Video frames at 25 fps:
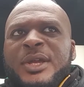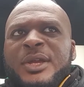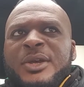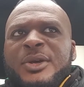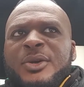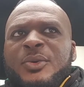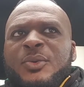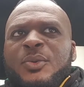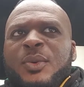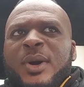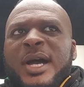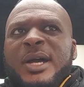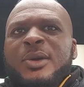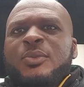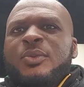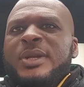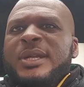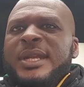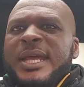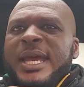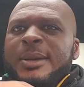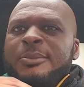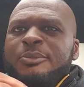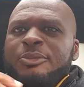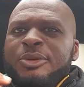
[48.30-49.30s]
why would
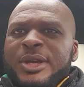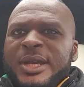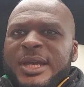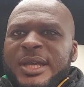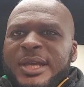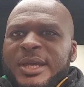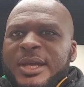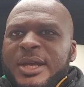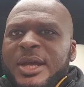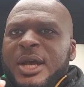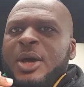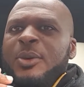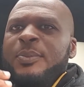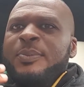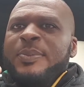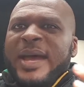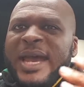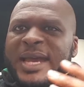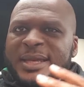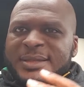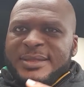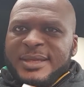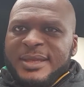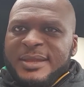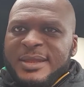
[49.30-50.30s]
Emery go
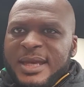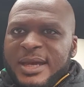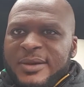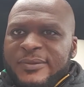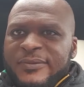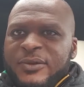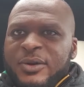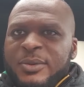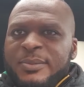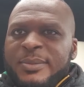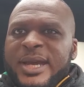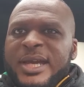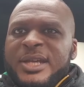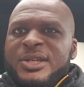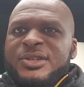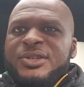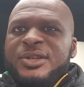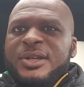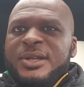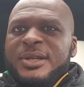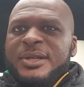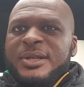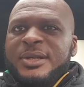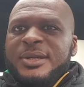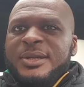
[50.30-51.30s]
back to that
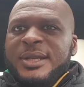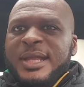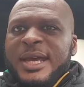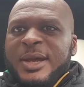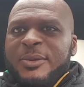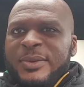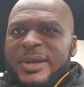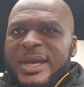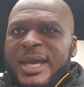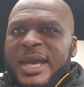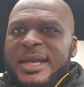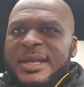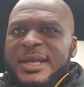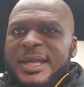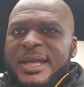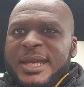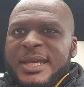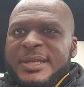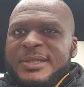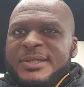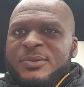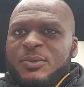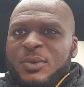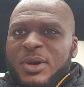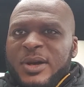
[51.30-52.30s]
formation that we had
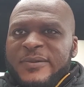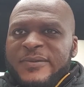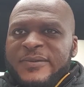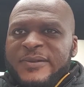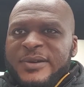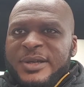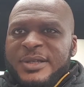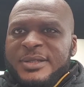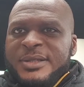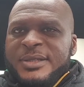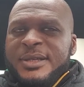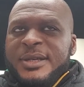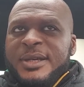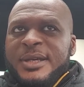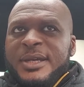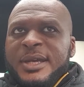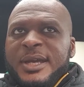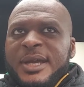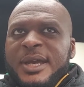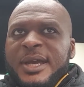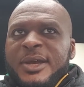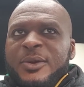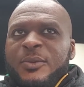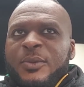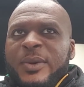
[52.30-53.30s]
against Watford
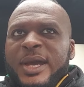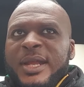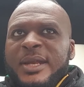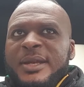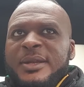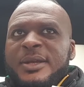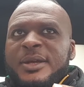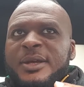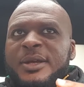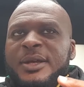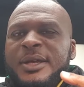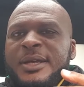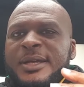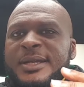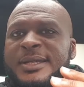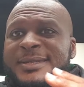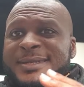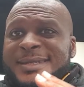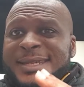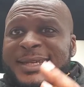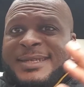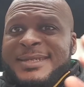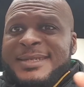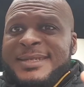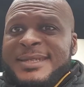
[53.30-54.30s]
when
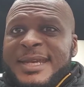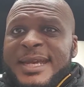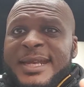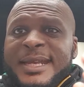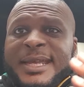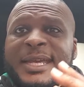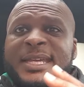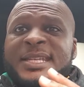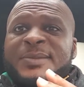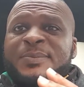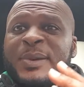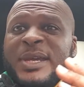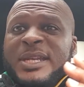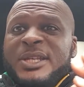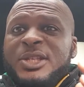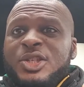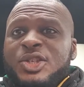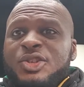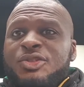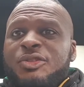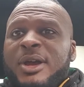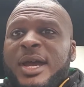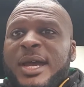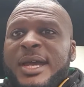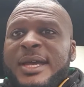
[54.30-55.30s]
since then he's been
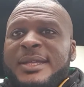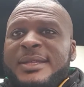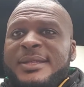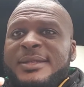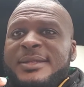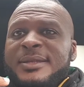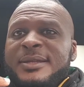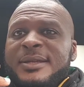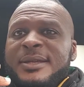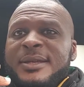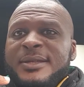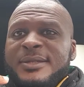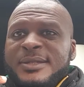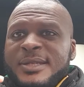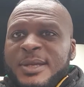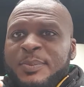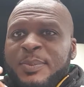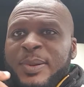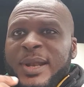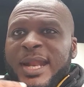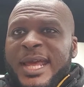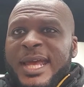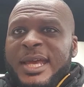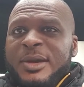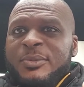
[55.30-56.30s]
trying to
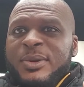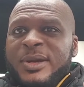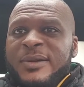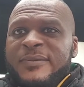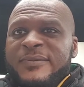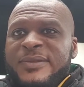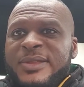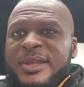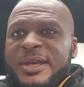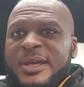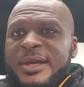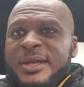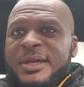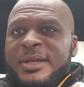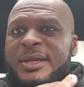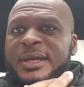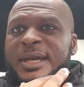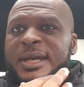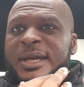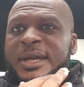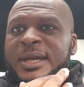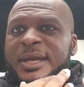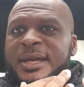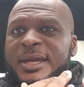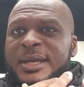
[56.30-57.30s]
play with the
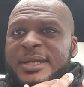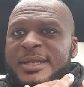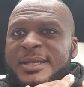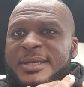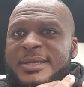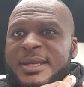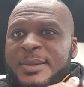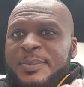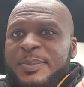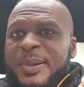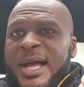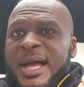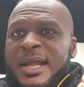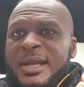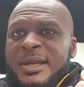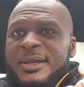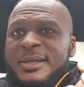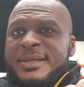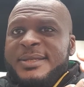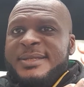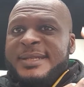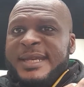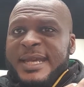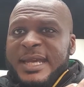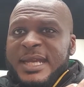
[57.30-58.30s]
Sabala
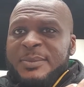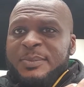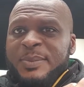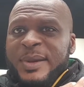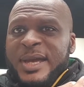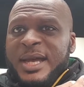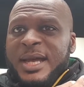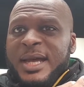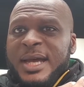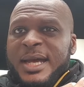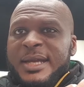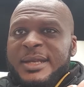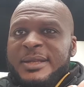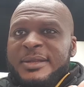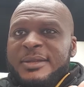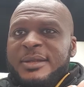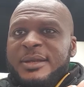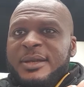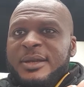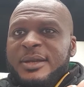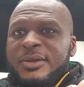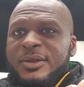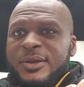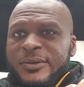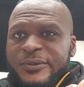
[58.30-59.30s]
sitting behind
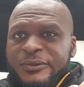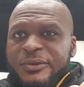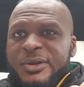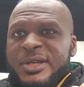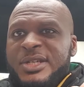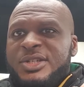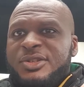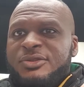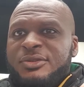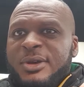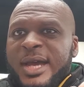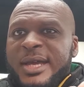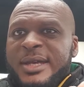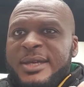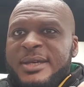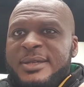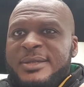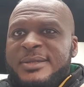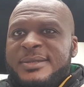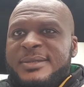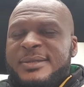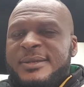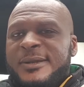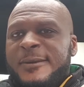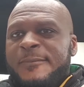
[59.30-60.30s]
the three
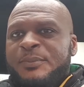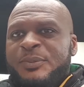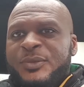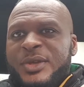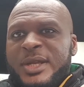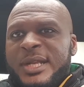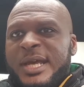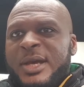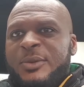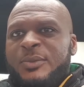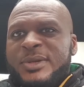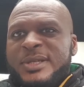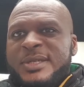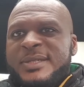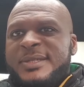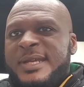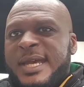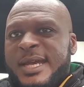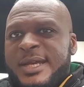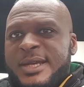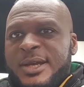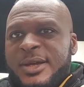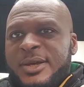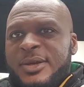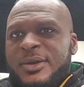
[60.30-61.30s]
strikers, and that was
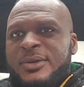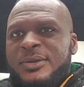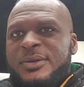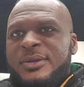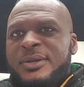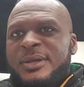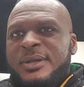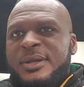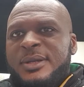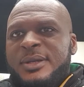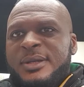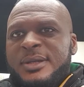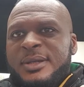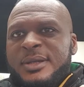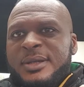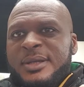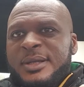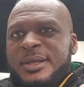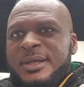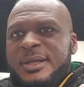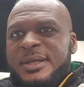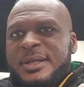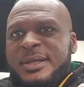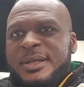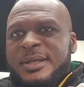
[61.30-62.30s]
Sako,
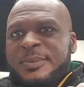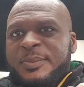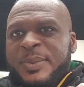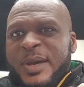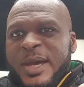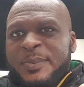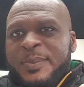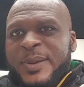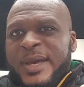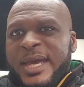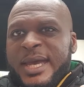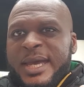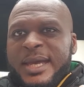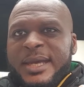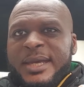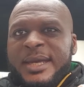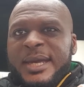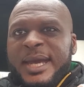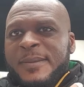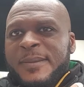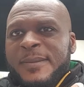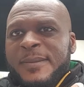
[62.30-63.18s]
Pepe,